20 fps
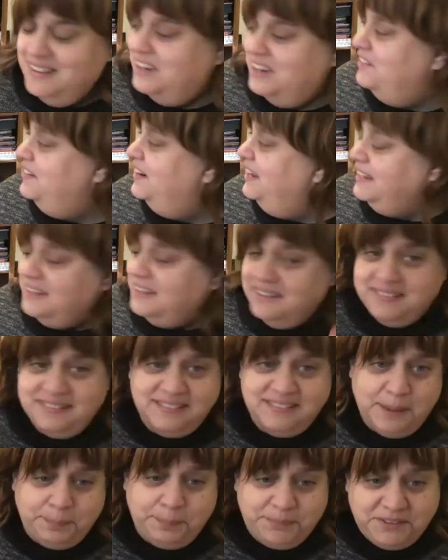All right,
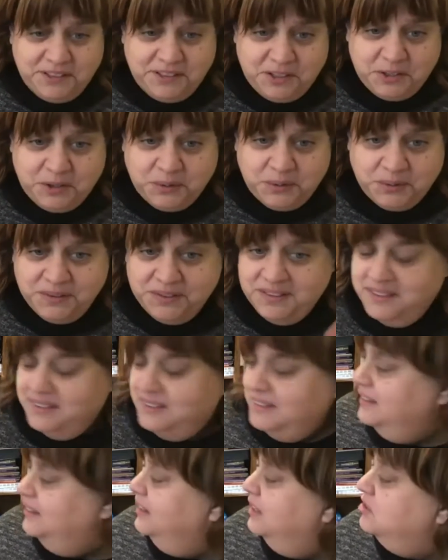step two.
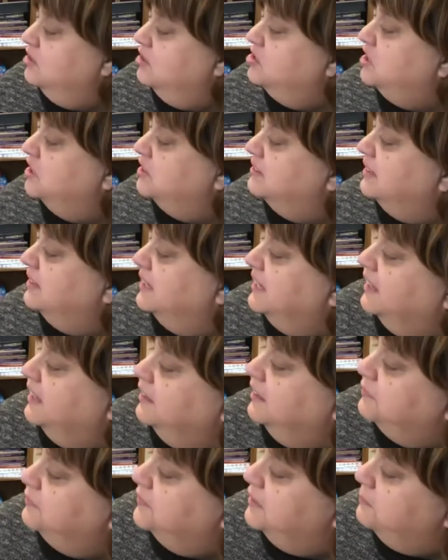Just like
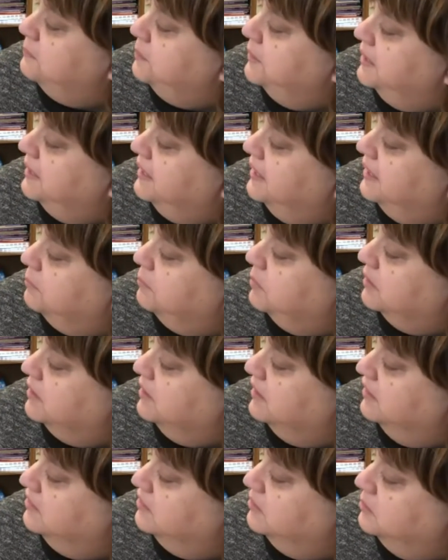elephant and piggy, we're
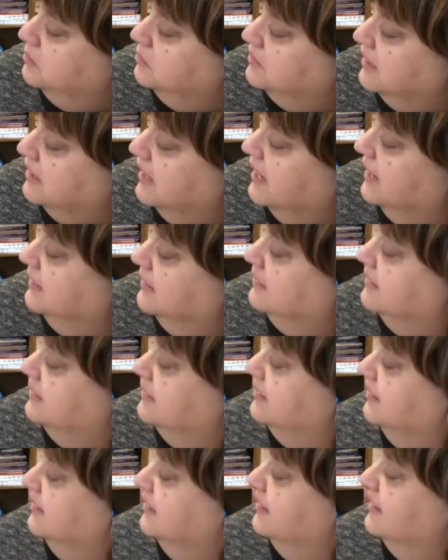going to do
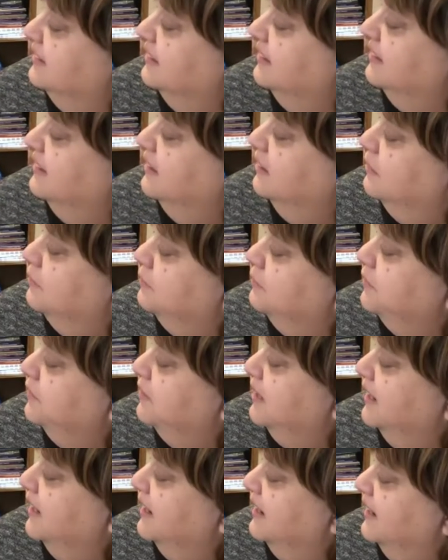dots for
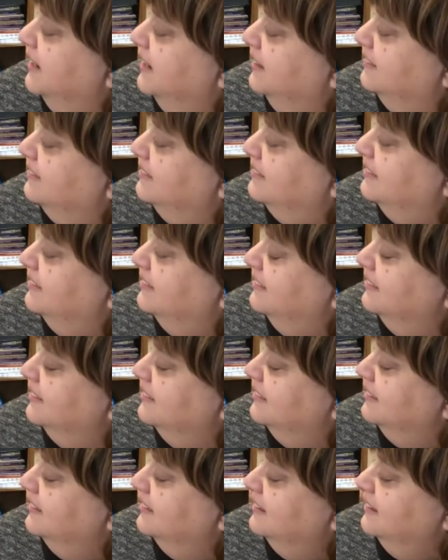eyes.
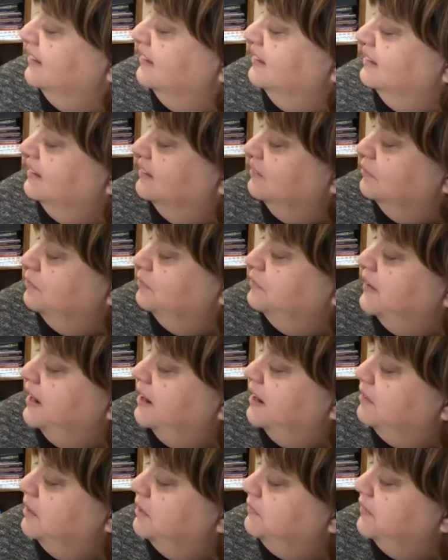
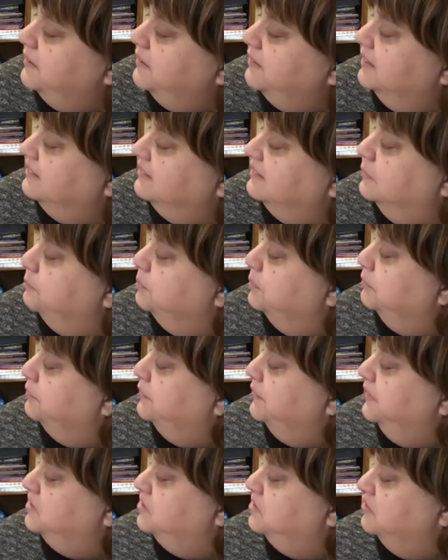Very, very simple
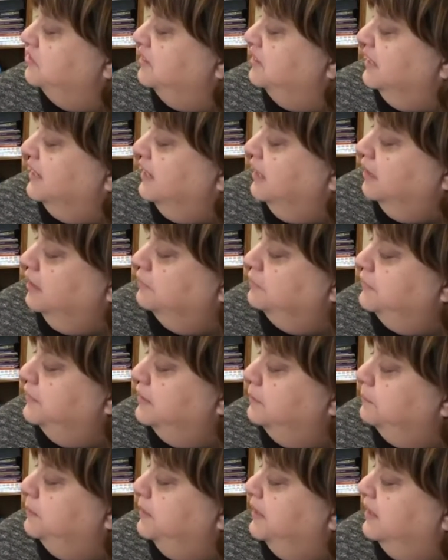features like
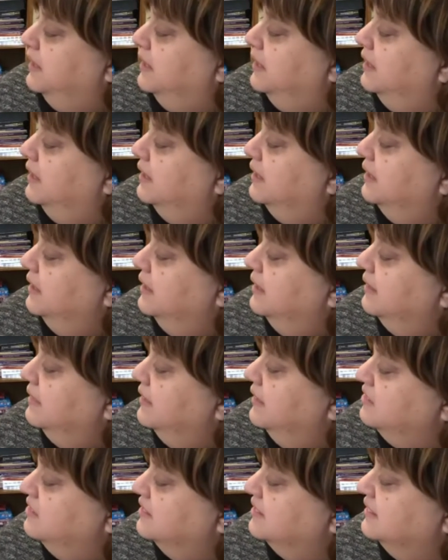elephant and piggy.
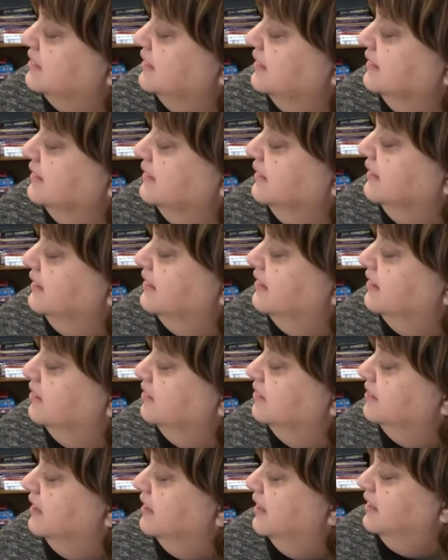Then just a
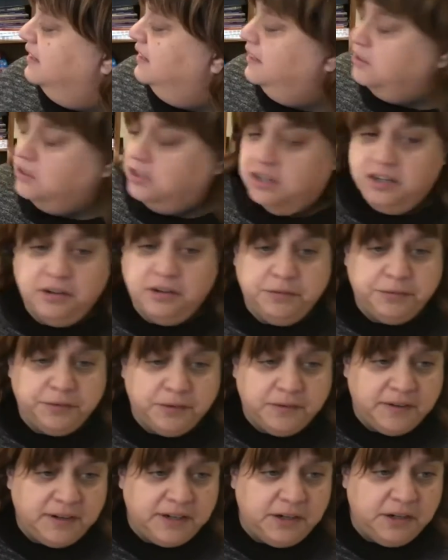little tiny curve
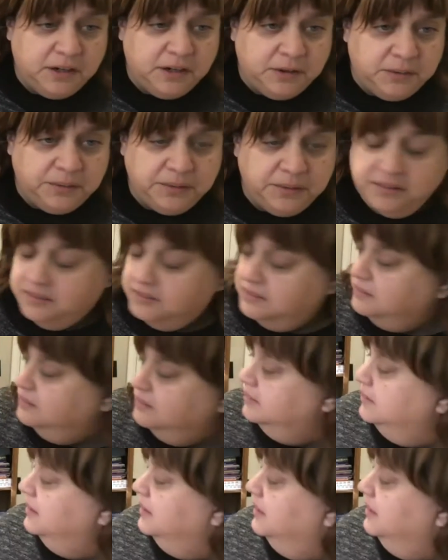for a nose.